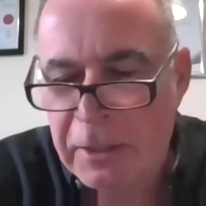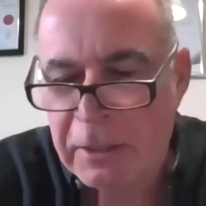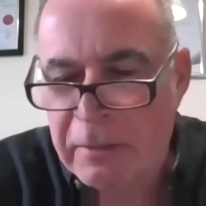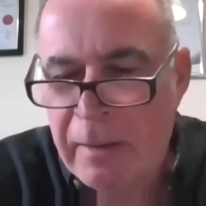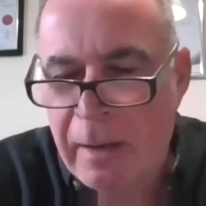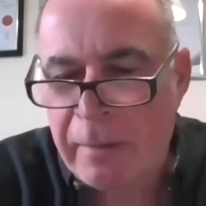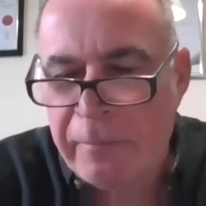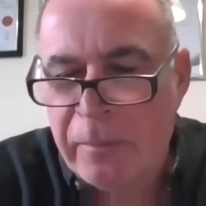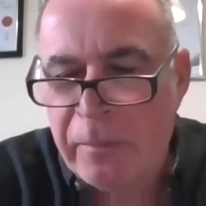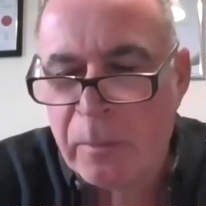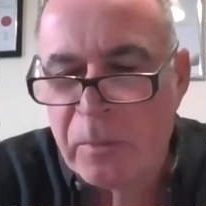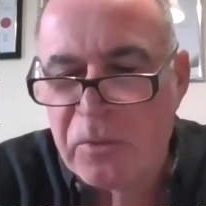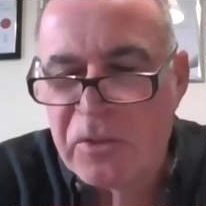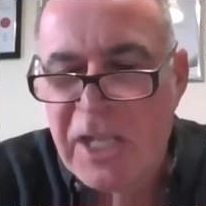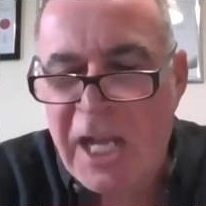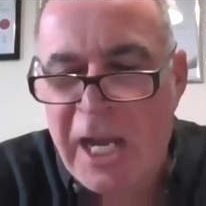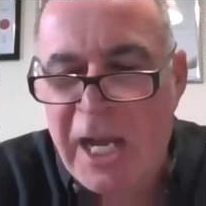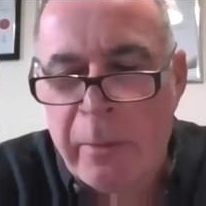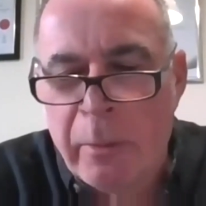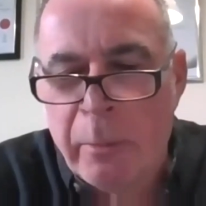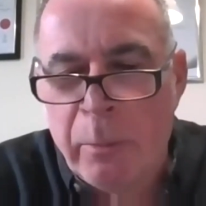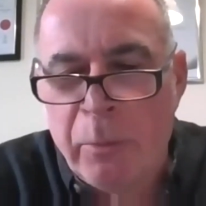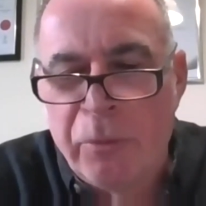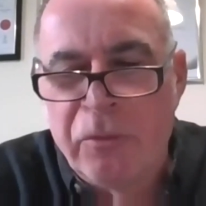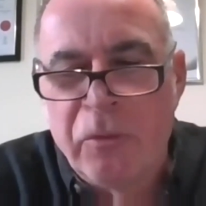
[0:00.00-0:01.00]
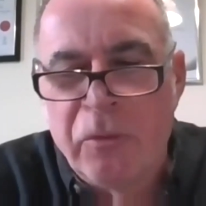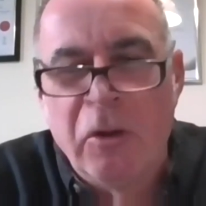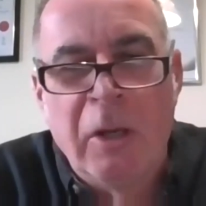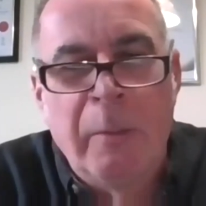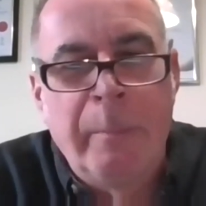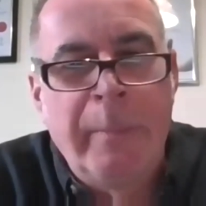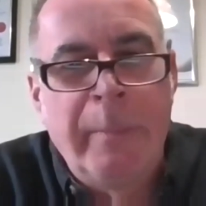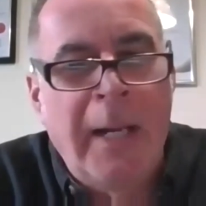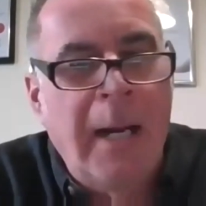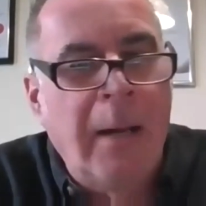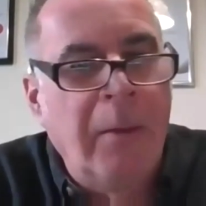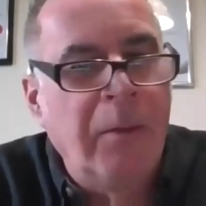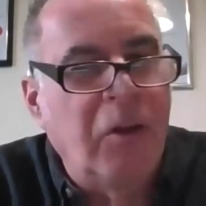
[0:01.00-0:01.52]
the Grenfell Tower was all
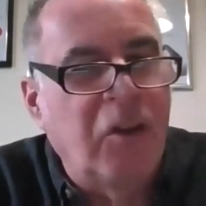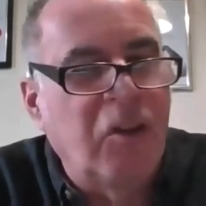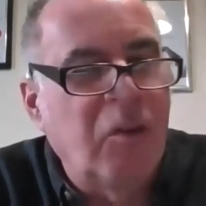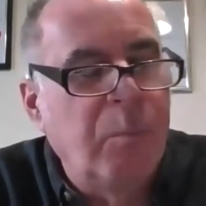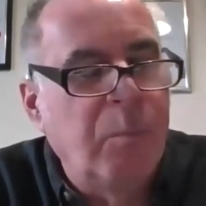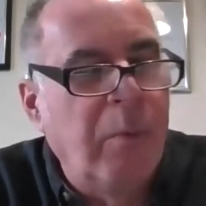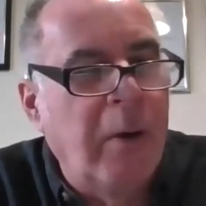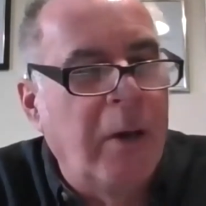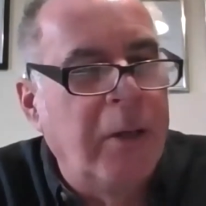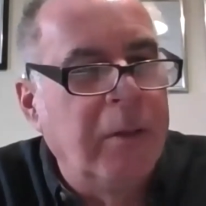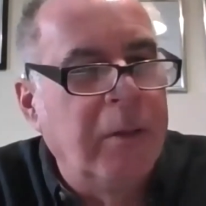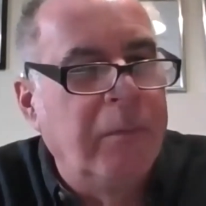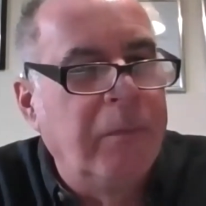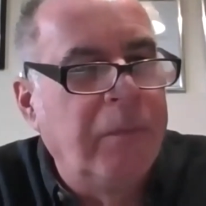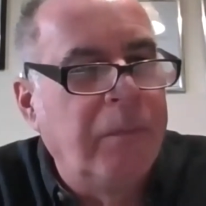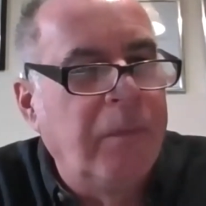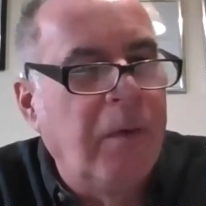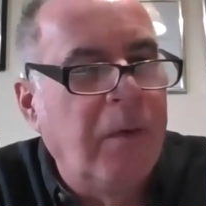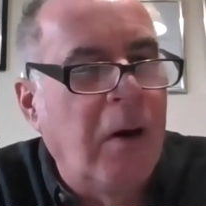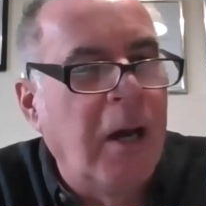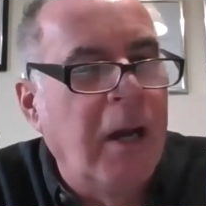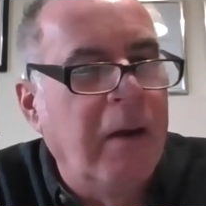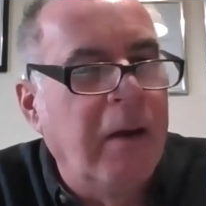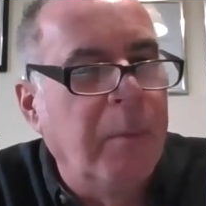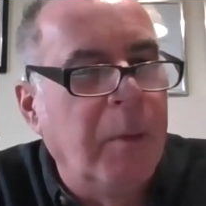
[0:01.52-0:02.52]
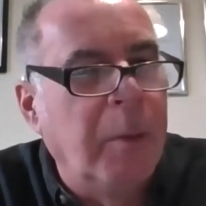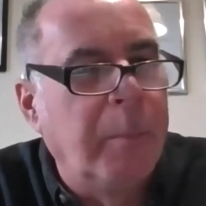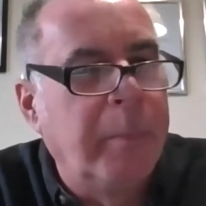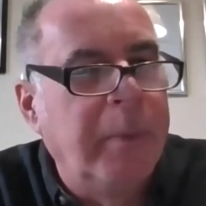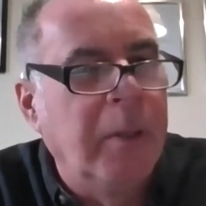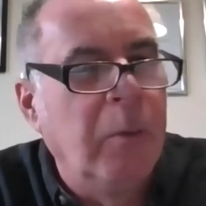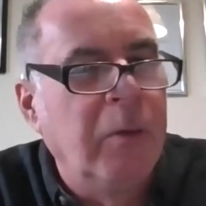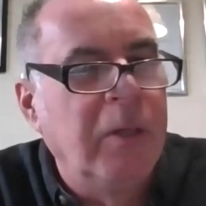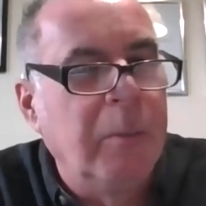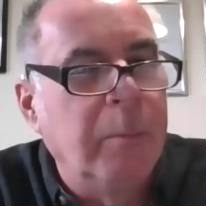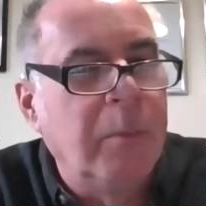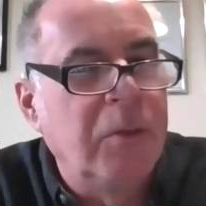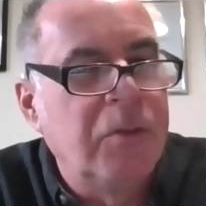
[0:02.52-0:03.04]
about the spread of fire at the
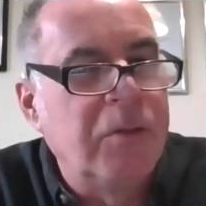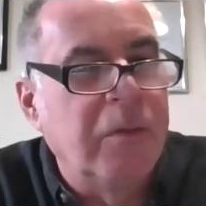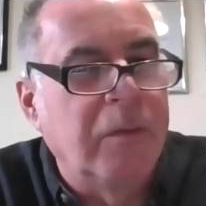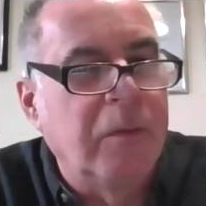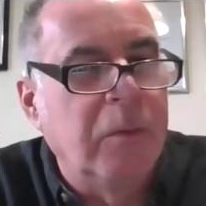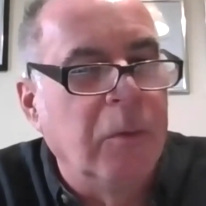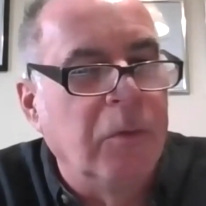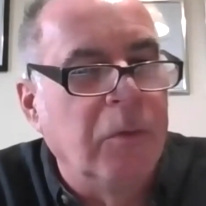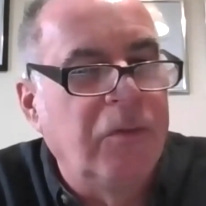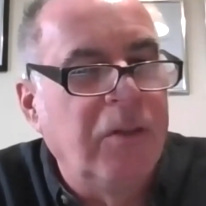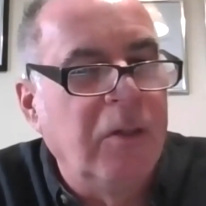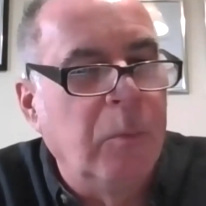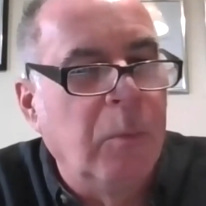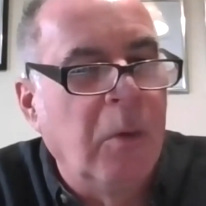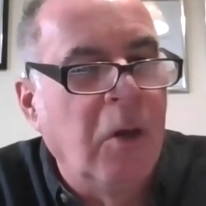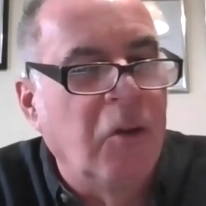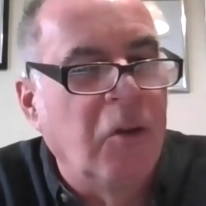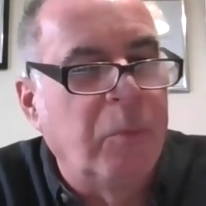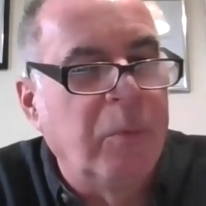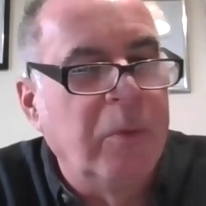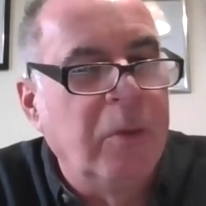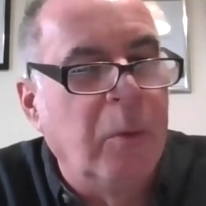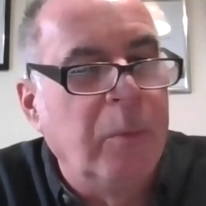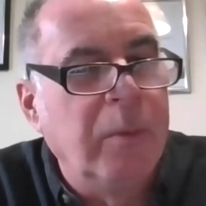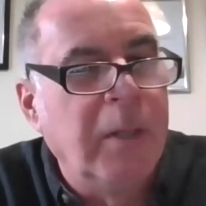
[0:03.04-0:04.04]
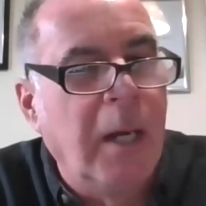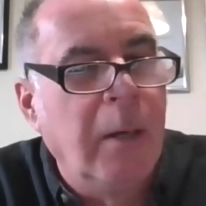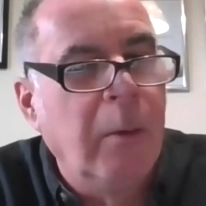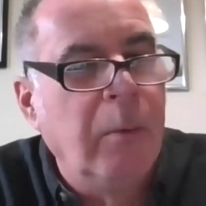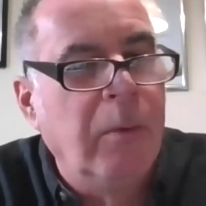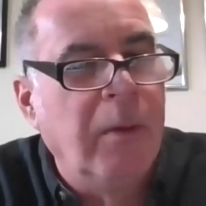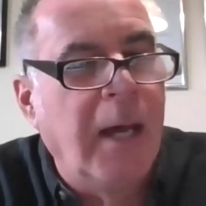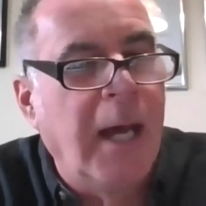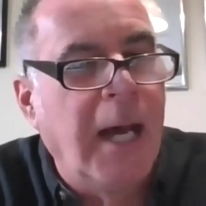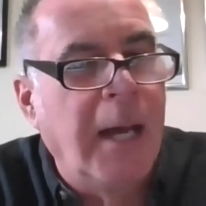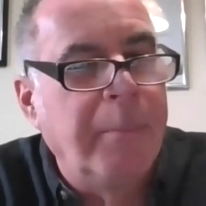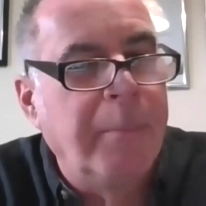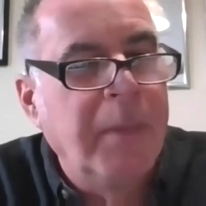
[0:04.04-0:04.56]
building, which of course it was, we all know
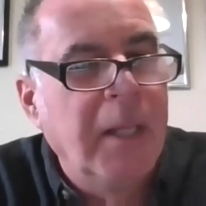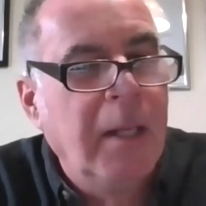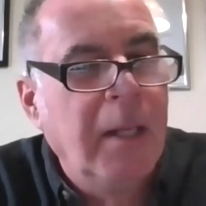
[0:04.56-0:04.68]
that.